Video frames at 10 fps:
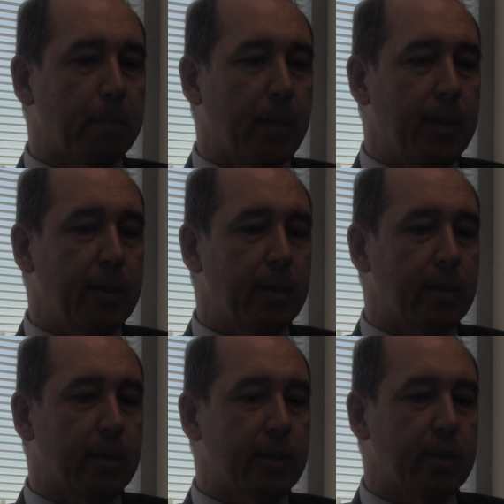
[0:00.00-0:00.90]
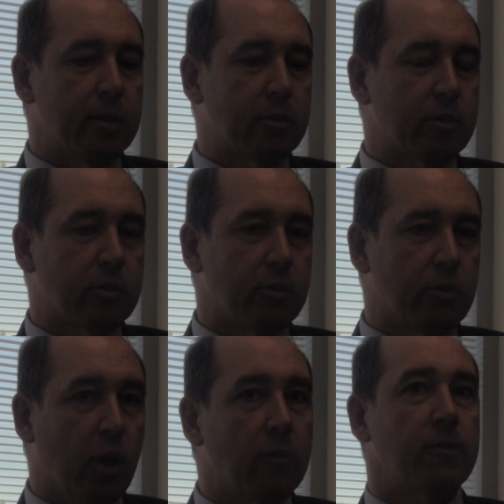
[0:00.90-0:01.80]
And this
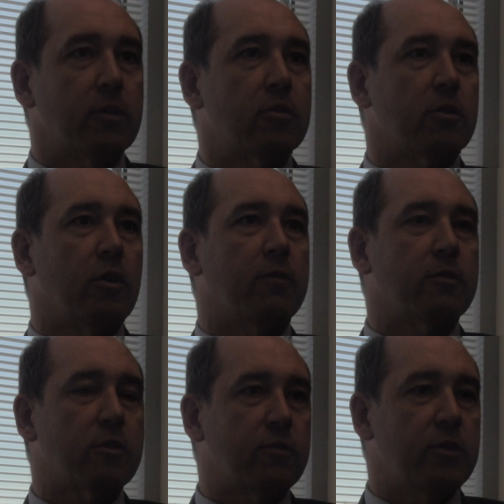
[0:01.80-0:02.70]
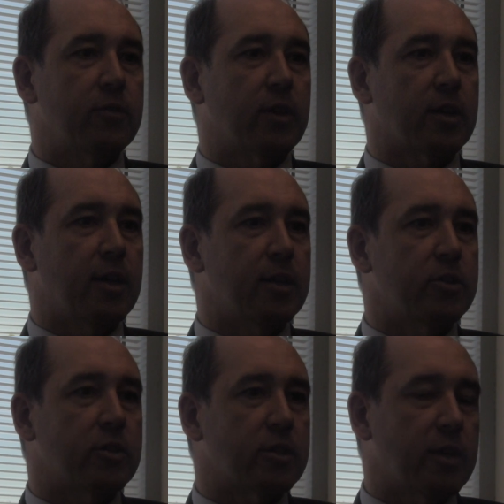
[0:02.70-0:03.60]
office, the Office of Chief
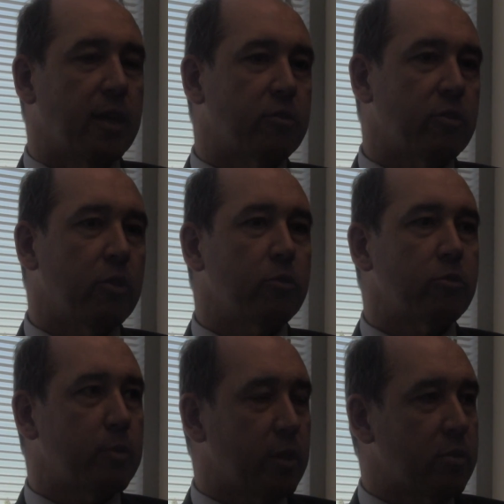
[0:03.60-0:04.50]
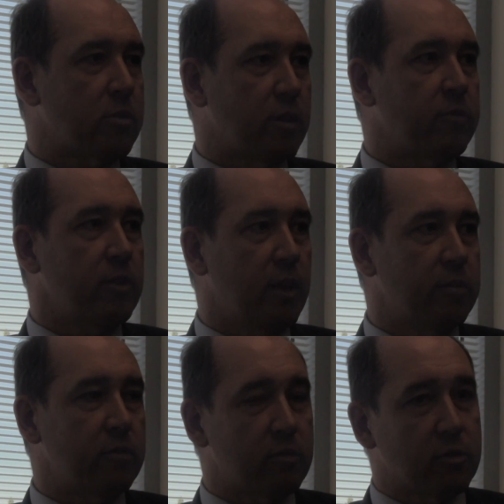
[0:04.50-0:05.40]
Technologist, has those plus several
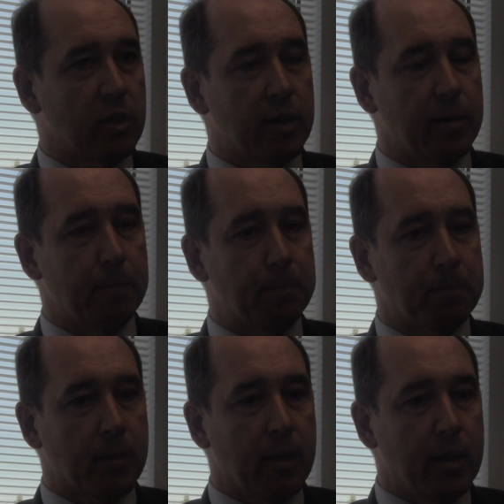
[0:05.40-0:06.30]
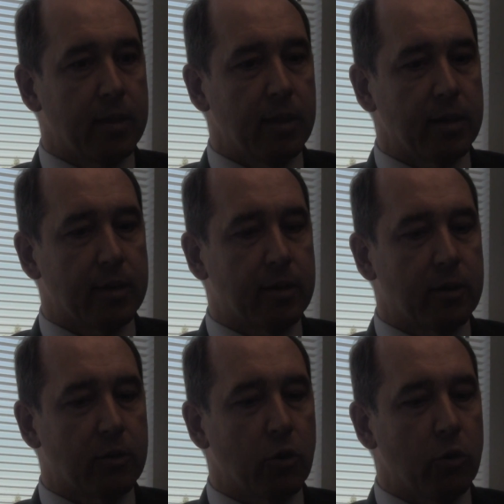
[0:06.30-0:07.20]
others that
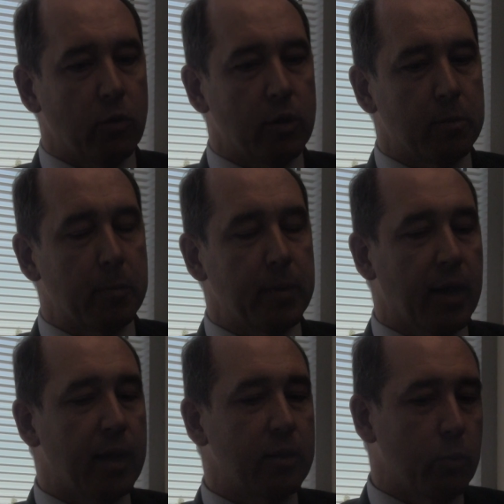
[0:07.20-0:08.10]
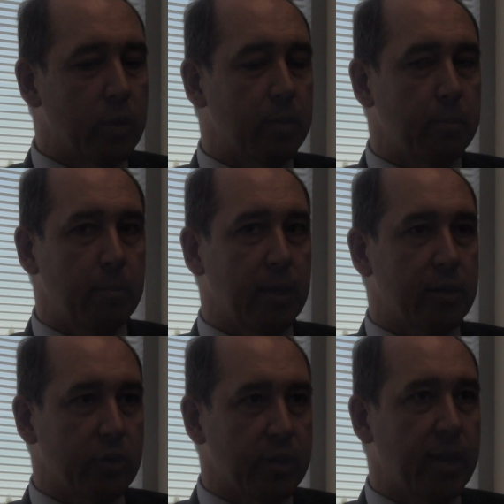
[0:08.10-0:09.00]
go a little bit beyond. The one I'm
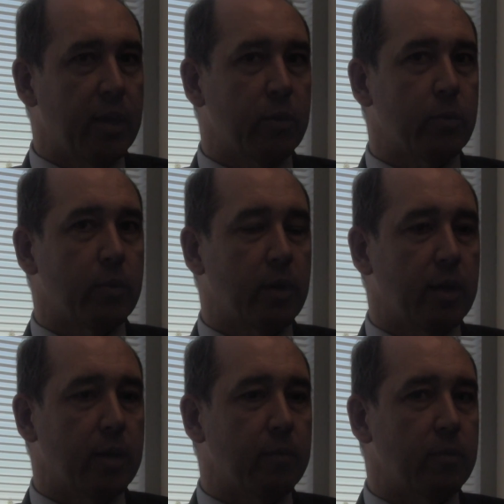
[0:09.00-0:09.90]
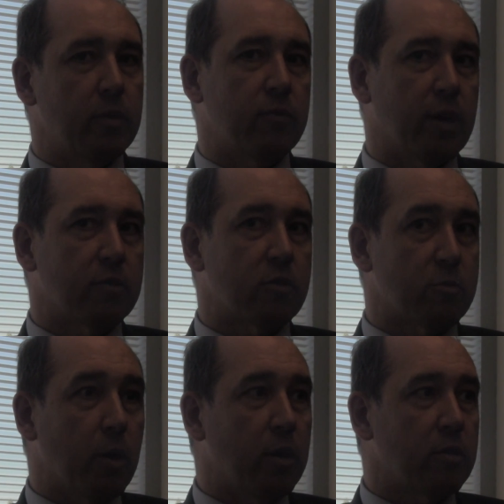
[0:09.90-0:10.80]
managing now involves
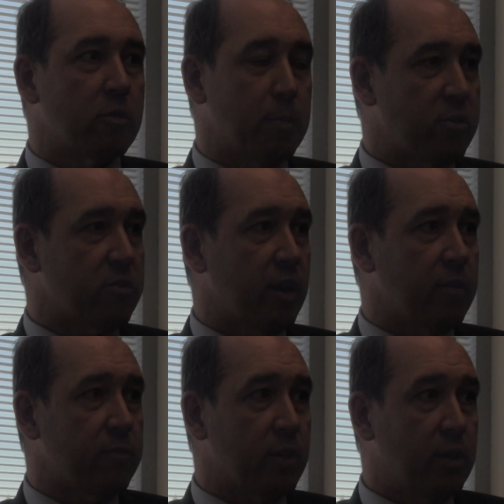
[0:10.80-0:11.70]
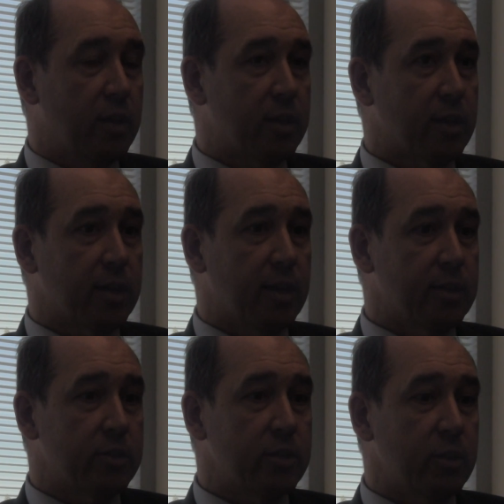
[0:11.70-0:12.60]
small spacecraft
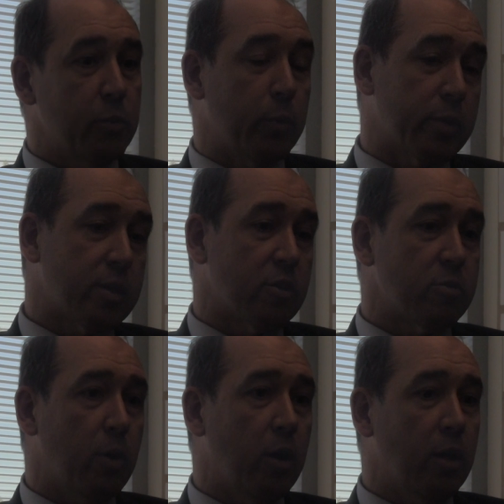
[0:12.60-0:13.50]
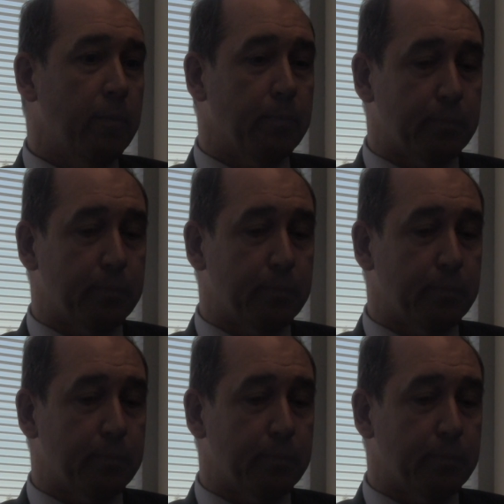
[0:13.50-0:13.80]
technology. And when we say small,